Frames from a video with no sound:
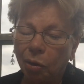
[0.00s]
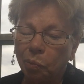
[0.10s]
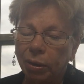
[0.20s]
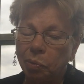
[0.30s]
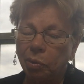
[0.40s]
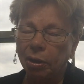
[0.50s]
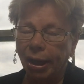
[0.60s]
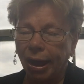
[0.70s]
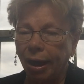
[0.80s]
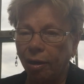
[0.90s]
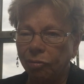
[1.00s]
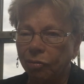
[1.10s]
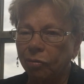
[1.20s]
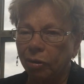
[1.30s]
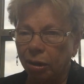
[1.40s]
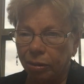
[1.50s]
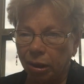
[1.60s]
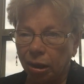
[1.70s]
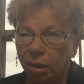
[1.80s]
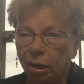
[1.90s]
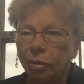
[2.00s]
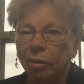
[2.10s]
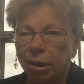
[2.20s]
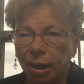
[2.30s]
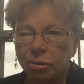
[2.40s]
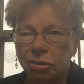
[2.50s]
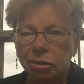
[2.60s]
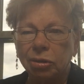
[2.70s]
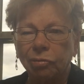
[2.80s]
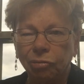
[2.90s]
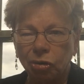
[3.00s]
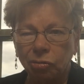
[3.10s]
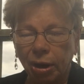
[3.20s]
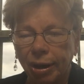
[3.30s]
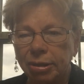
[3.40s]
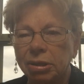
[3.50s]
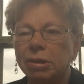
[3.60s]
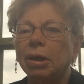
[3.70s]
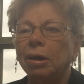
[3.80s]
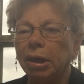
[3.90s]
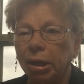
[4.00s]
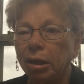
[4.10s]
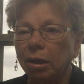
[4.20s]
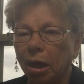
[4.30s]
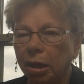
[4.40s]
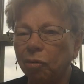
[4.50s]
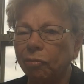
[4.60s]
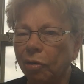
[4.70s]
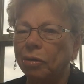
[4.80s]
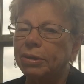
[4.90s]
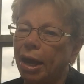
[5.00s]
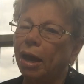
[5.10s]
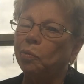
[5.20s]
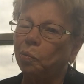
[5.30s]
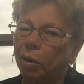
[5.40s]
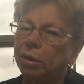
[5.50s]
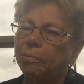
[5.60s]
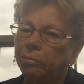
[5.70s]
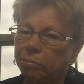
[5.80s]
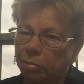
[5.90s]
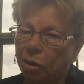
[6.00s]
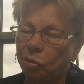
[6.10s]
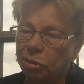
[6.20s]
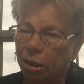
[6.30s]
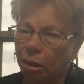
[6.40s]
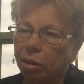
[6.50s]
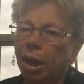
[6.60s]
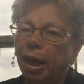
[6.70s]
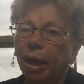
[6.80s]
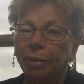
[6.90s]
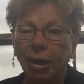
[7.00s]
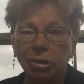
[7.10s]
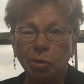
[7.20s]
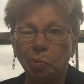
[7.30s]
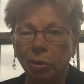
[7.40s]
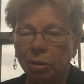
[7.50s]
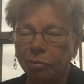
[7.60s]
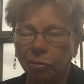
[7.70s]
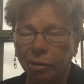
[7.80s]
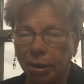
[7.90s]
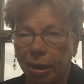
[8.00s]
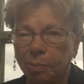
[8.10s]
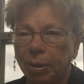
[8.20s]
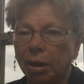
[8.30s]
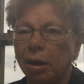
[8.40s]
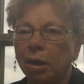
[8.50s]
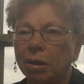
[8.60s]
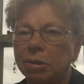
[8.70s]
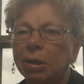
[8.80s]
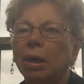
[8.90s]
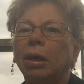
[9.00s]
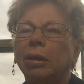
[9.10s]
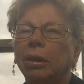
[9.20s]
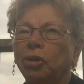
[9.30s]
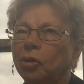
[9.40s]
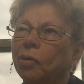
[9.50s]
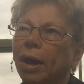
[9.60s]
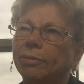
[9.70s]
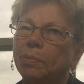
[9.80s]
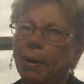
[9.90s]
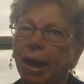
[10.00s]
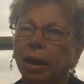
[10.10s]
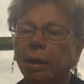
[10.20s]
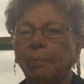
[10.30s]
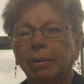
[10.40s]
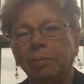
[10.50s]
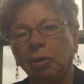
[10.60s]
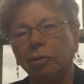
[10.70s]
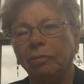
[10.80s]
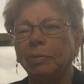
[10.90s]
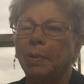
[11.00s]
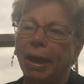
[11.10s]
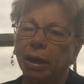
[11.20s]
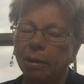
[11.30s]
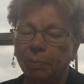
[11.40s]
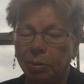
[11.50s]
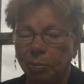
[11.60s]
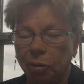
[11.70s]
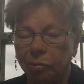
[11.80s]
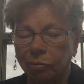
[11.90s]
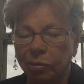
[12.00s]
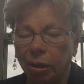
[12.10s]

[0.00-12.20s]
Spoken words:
We will have then the next few nights in Niagara Falls at one hotel, and that's a wonderful thing because then you don't have to pack up and move and pack up and move.